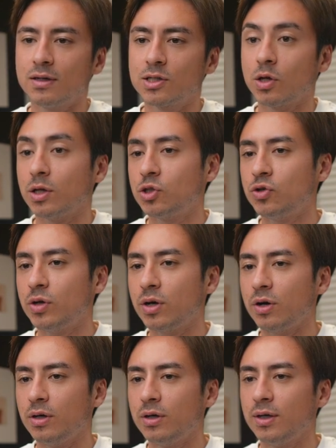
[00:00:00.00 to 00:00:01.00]
So the
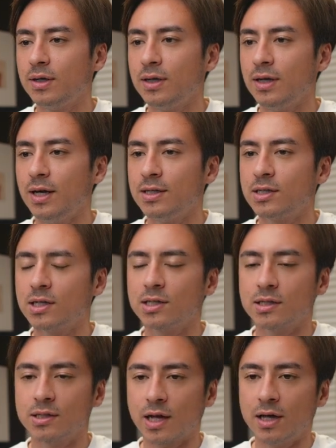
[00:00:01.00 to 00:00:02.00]
trigger is just
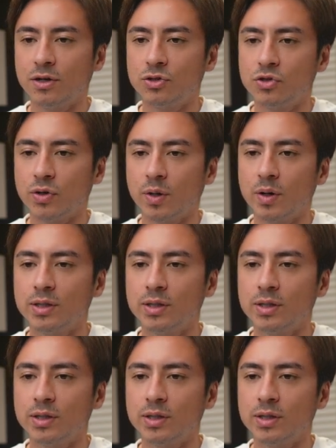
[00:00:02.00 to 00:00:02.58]
a standard trigger.